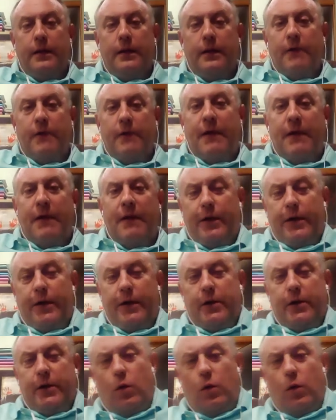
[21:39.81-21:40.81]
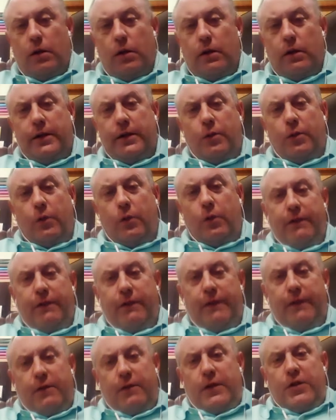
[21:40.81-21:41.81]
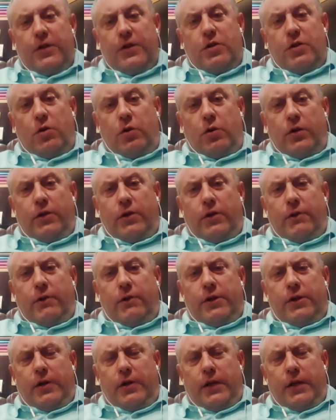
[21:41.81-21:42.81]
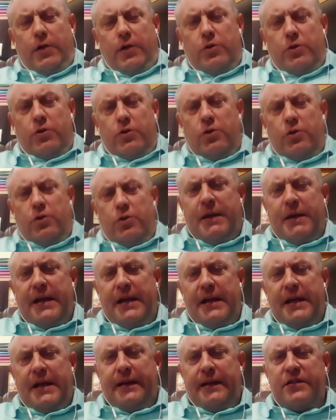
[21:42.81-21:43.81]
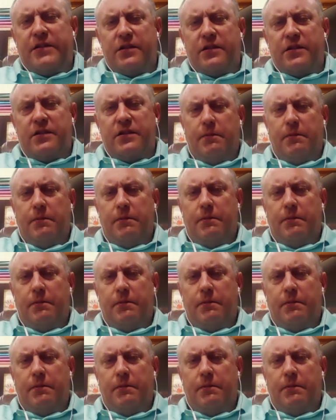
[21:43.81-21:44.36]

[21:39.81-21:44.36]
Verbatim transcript: evaporator coil at 25 degrees colder than the return air. Who's who's making that system?